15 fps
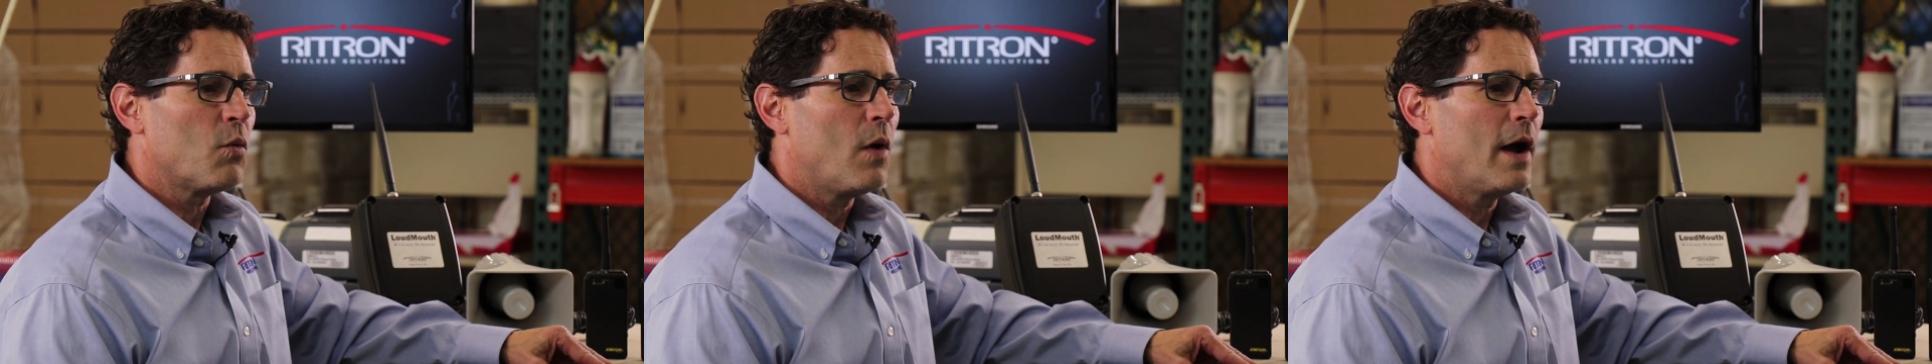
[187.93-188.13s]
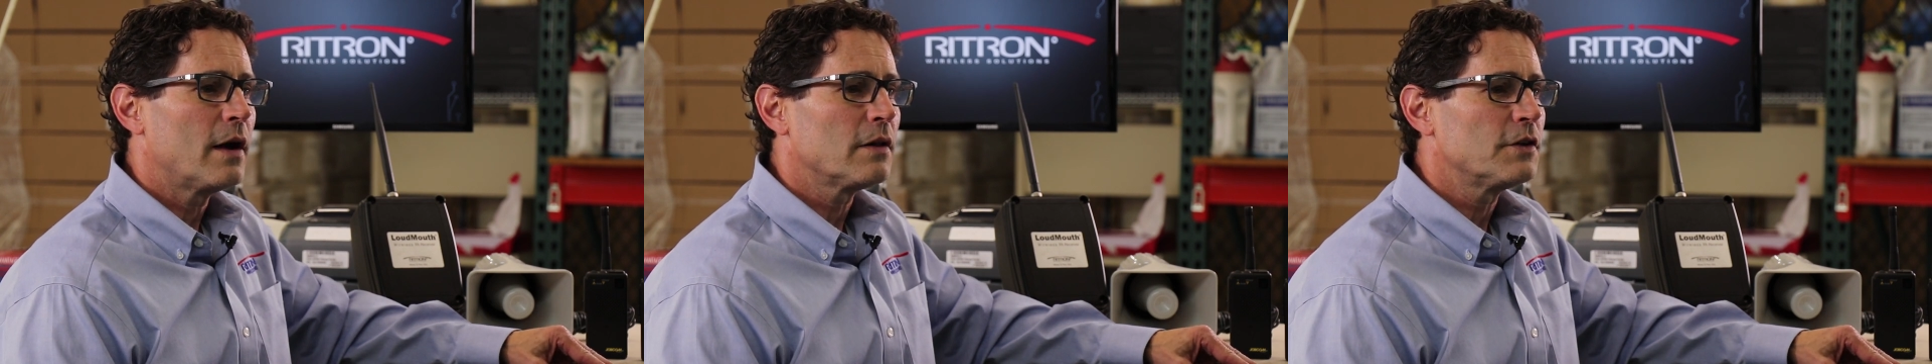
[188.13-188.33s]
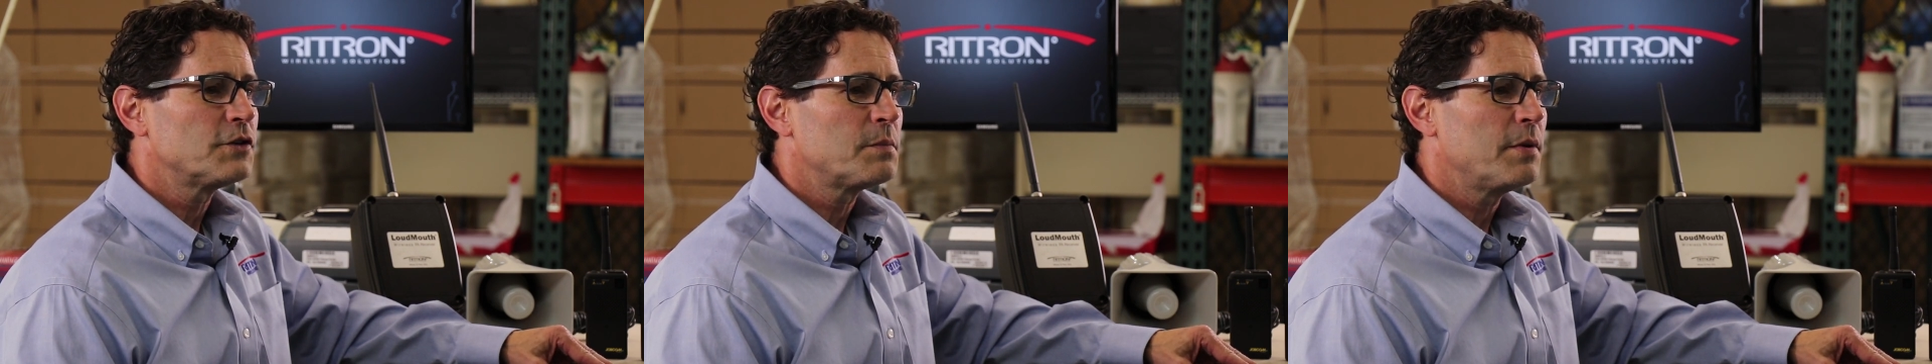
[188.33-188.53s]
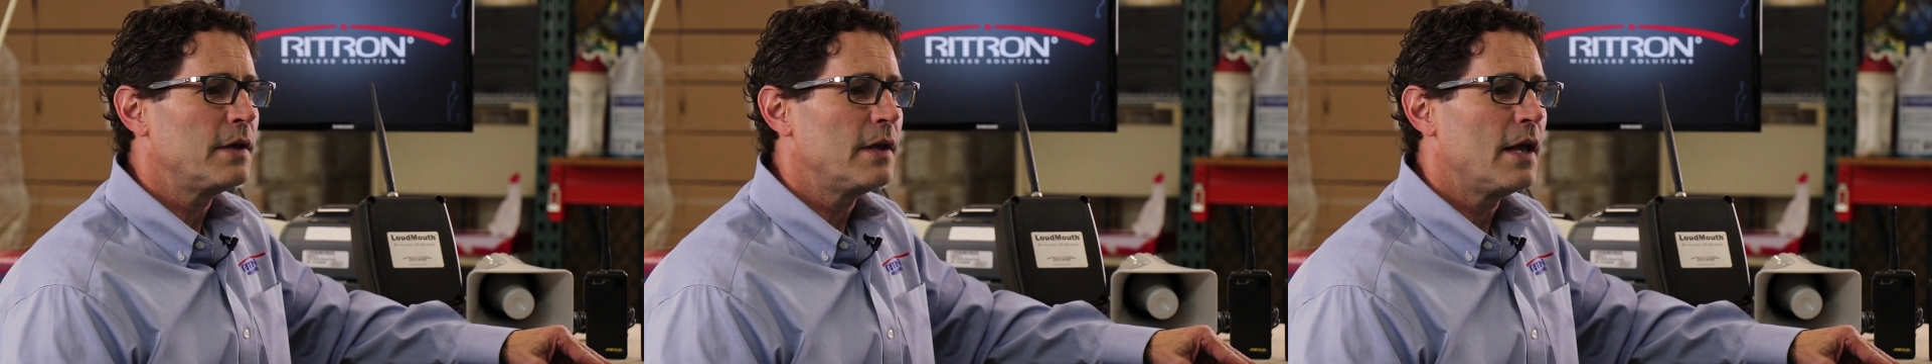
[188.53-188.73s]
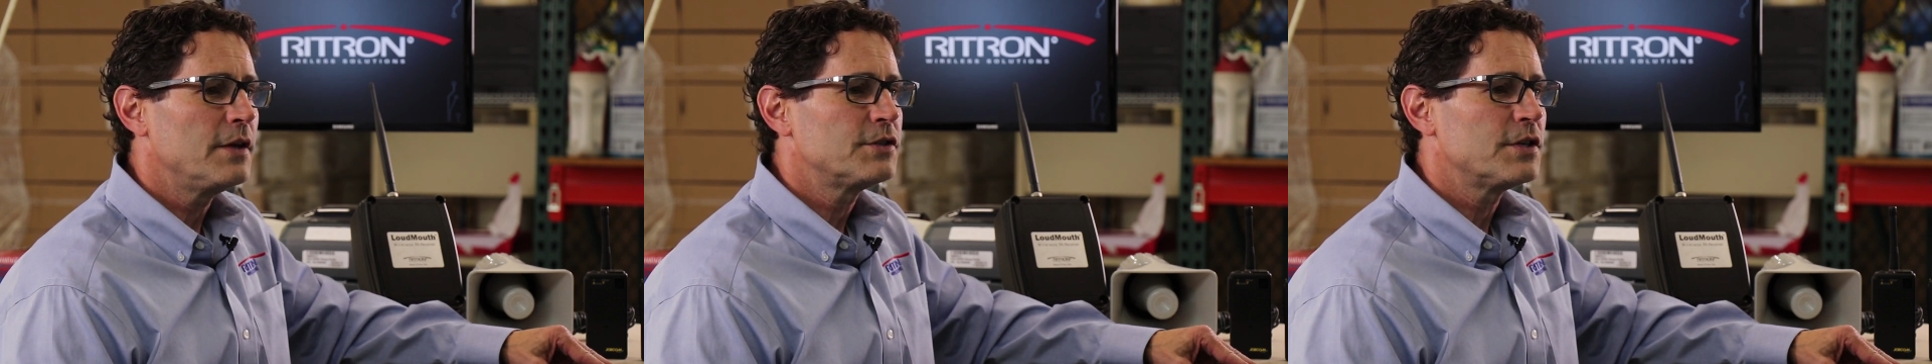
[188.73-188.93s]
wireless
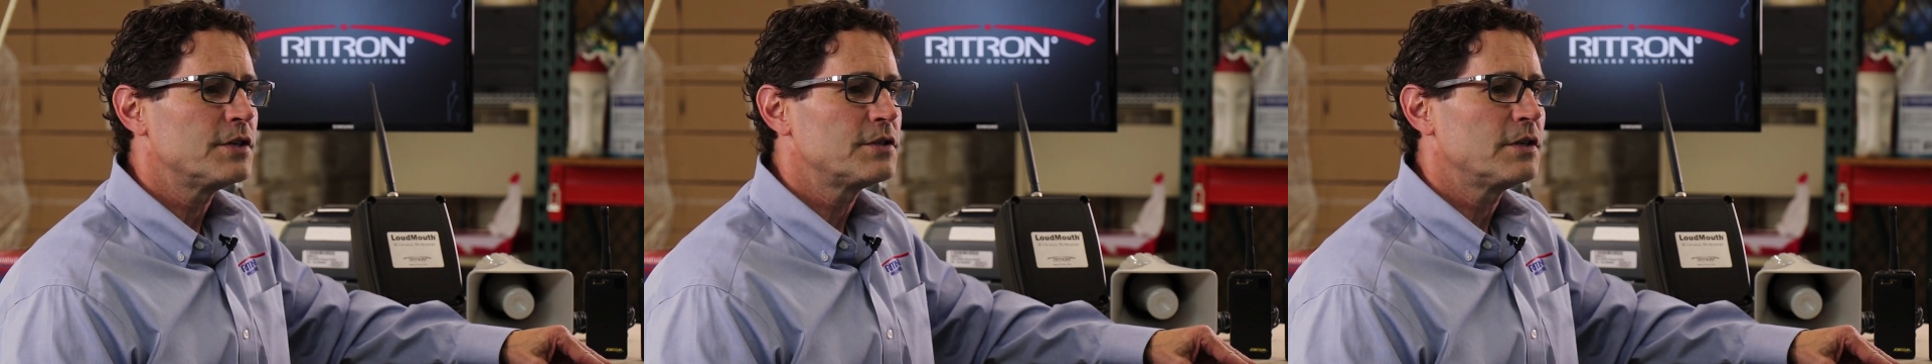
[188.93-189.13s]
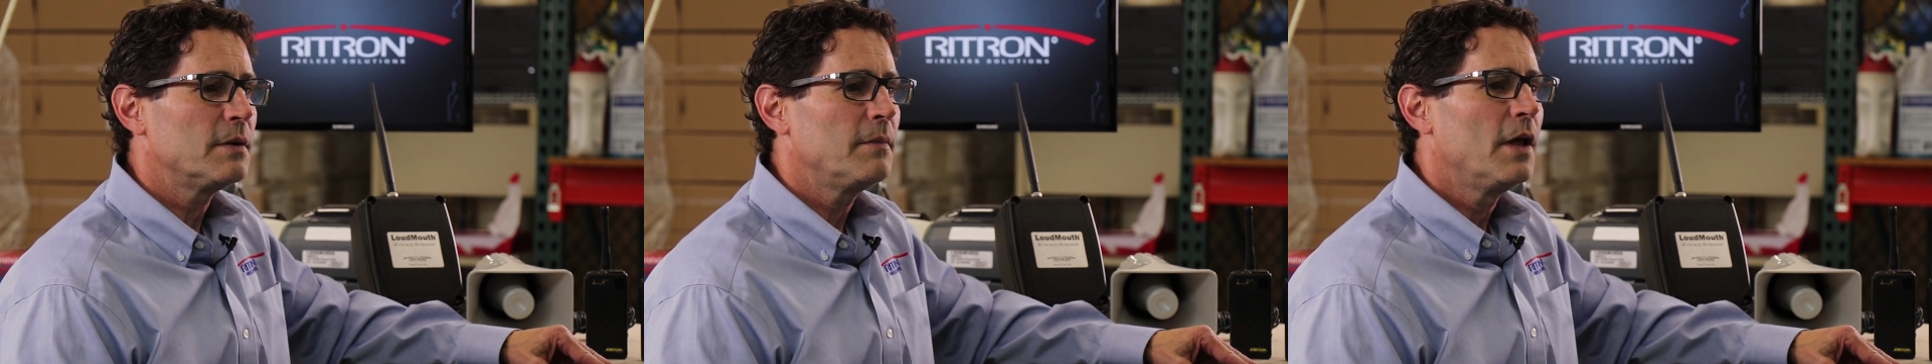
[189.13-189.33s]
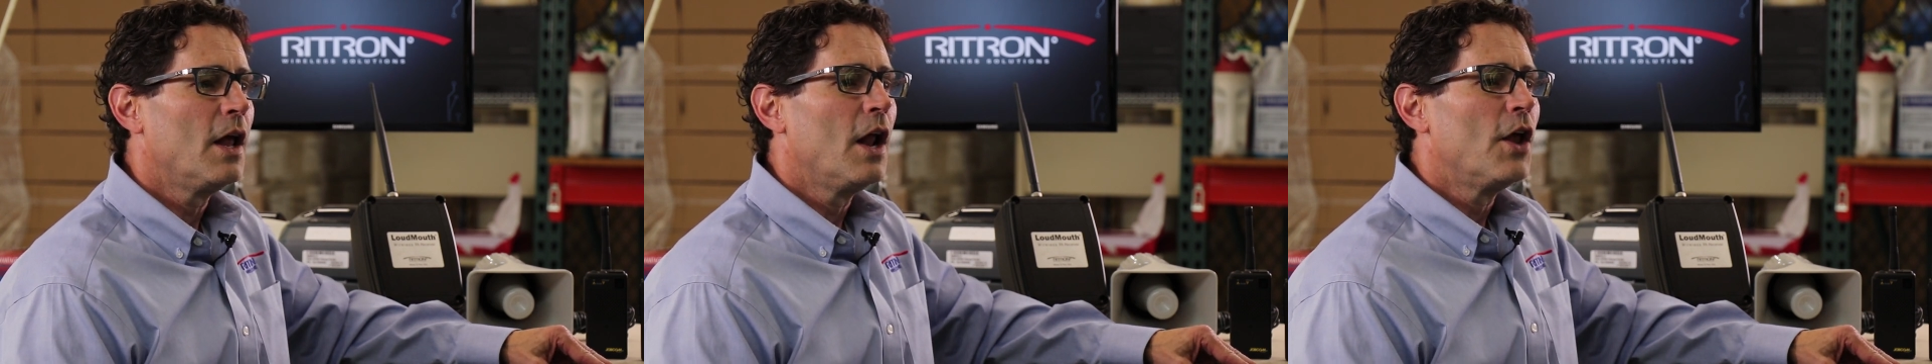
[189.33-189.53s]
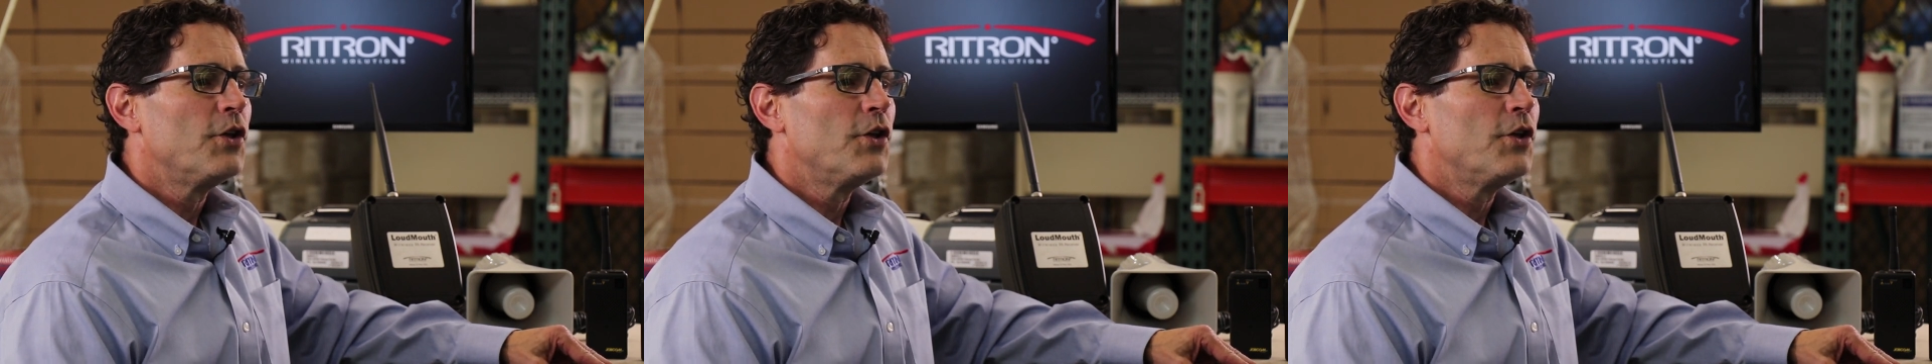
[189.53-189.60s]
PA system,